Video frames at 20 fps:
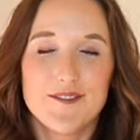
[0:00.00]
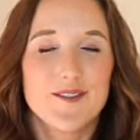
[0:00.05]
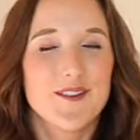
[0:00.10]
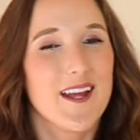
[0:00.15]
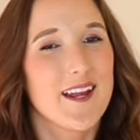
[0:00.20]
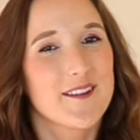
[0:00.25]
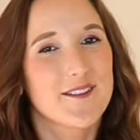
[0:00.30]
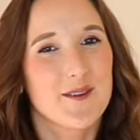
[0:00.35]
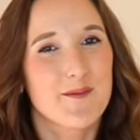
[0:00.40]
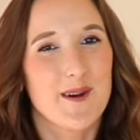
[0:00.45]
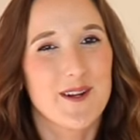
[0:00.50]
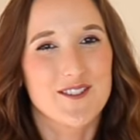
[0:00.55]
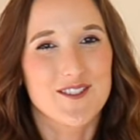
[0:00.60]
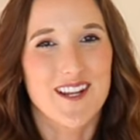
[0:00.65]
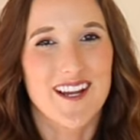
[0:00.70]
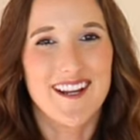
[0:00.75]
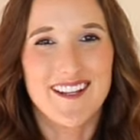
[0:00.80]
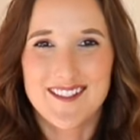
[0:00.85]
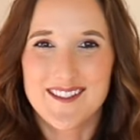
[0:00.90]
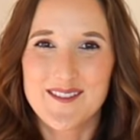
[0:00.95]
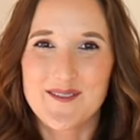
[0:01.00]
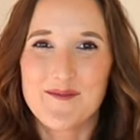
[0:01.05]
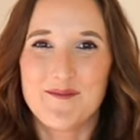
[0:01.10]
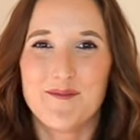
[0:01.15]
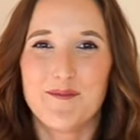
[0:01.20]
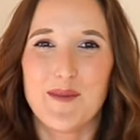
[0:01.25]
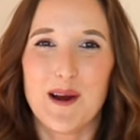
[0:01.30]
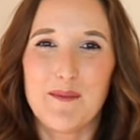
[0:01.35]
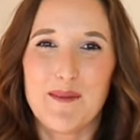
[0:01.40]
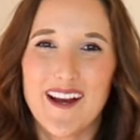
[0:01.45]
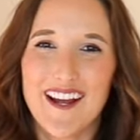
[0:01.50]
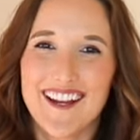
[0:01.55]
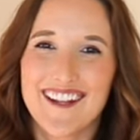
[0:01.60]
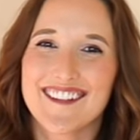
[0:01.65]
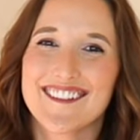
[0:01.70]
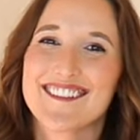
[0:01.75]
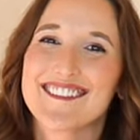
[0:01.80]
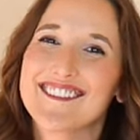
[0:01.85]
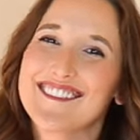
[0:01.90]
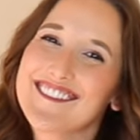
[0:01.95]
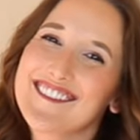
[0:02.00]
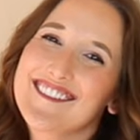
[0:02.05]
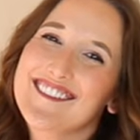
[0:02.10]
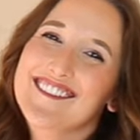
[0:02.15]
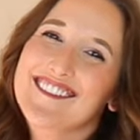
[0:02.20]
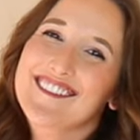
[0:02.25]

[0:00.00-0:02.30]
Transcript: Thanks so much, guys. Bye-bye.